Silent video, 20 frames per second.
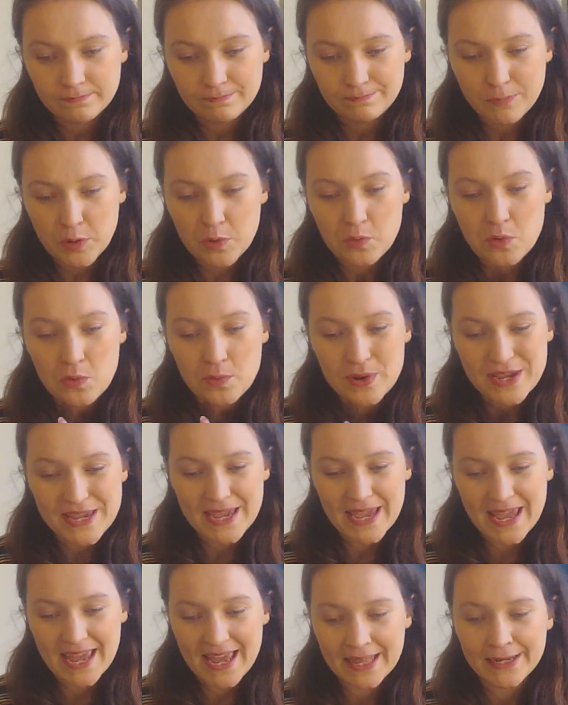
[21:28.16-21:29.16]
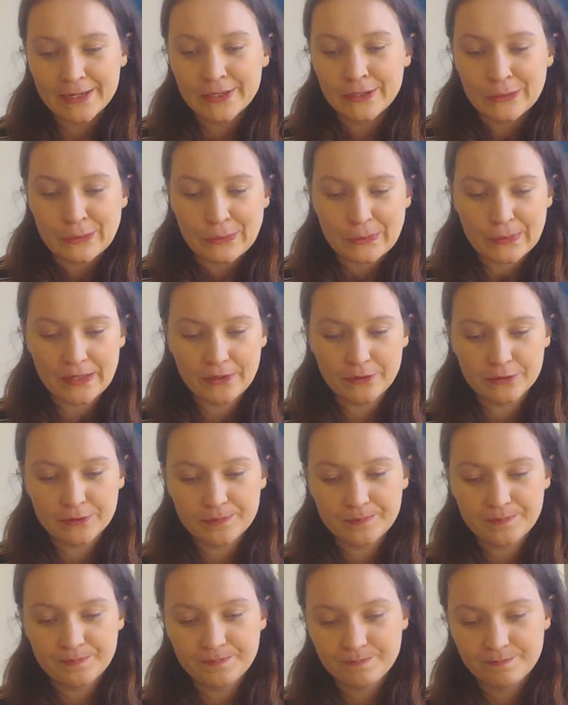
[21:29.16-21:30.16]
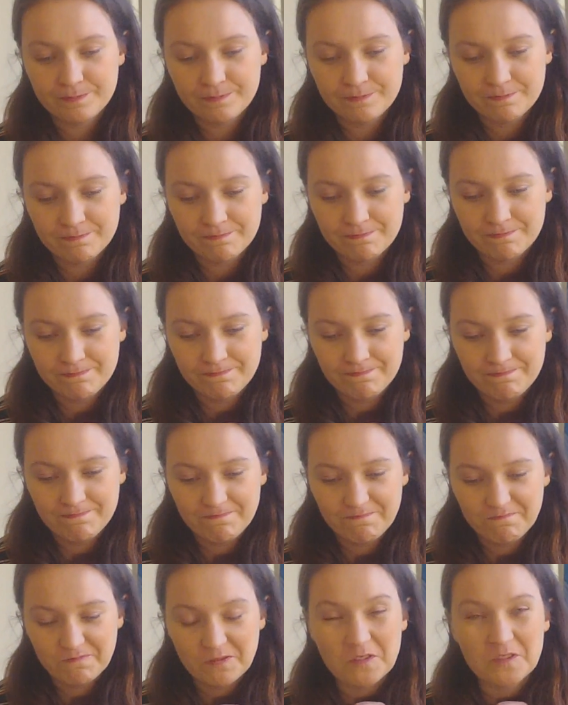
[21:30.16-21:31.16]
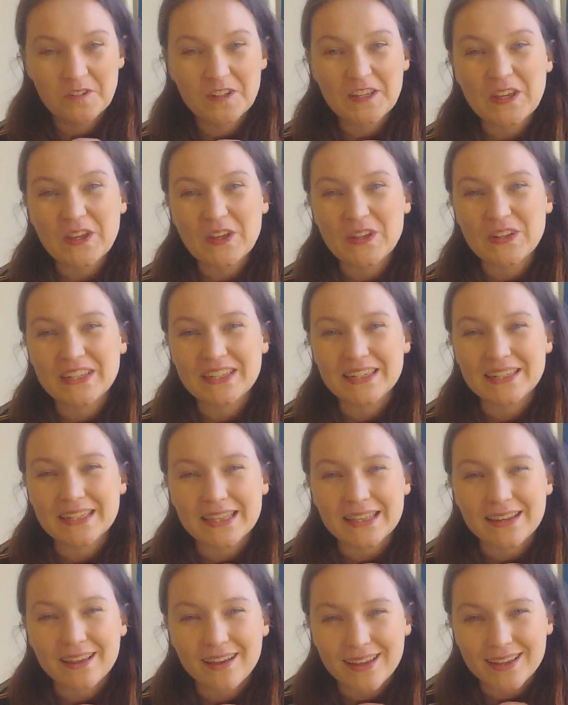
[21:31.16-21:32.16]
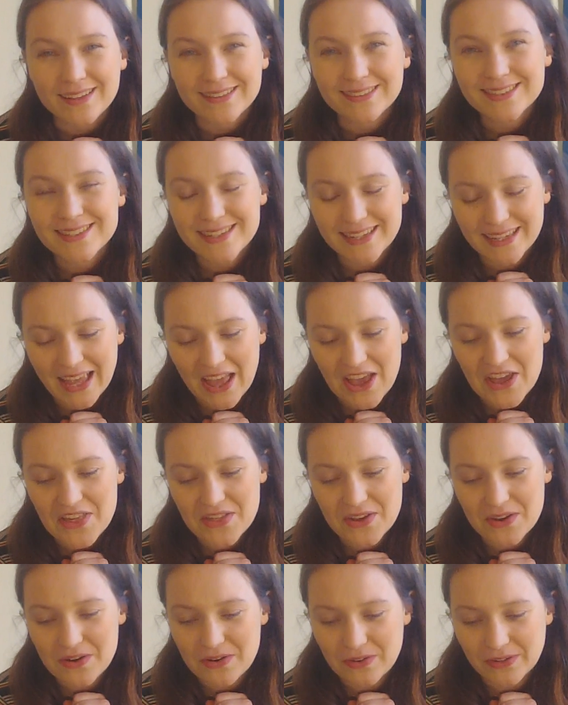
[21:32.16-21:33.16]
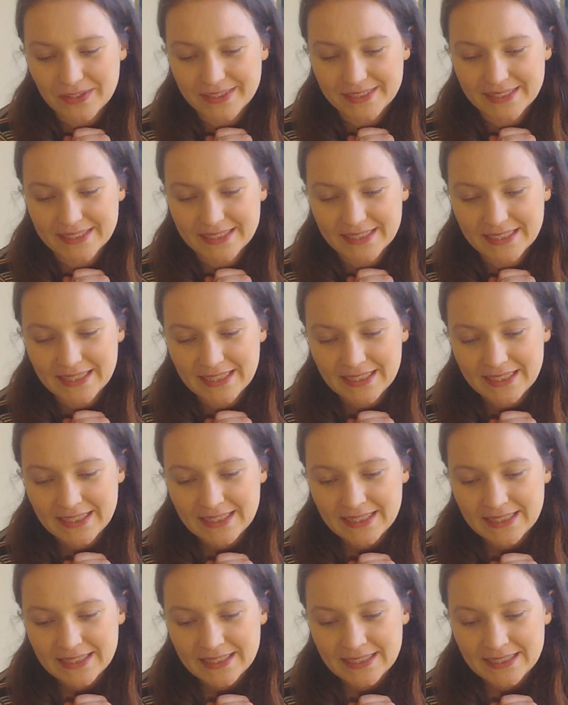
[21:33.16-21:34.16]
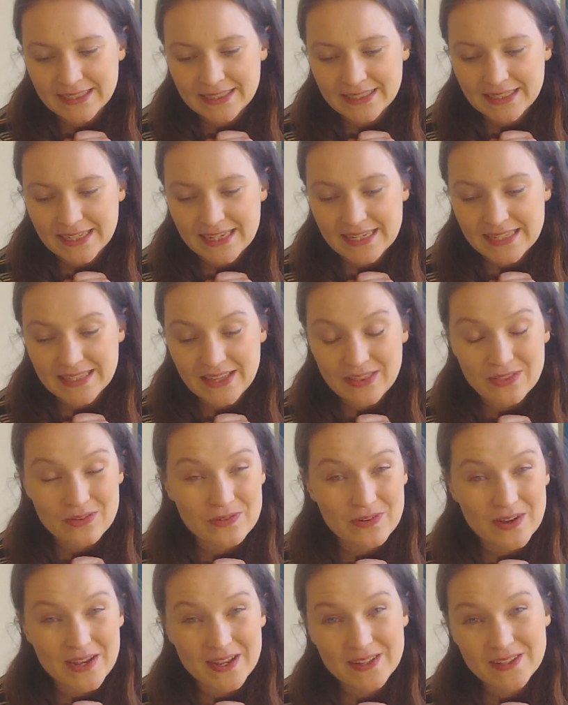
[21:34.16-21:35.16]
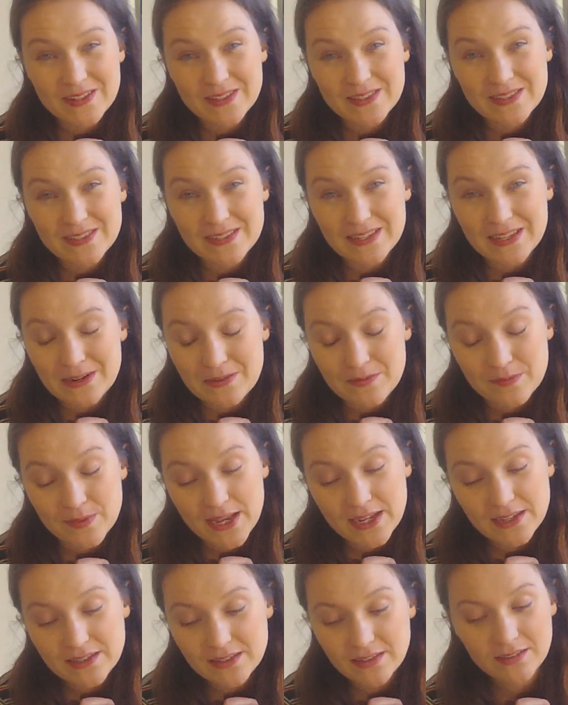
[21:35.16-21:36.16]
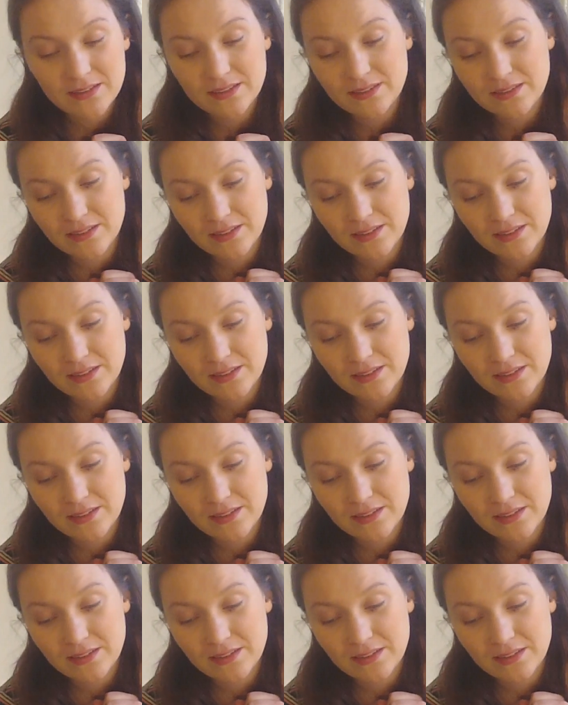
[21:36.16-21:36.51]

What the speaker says: But what we can agree on, what we can unite together on, is that the world's in a mess.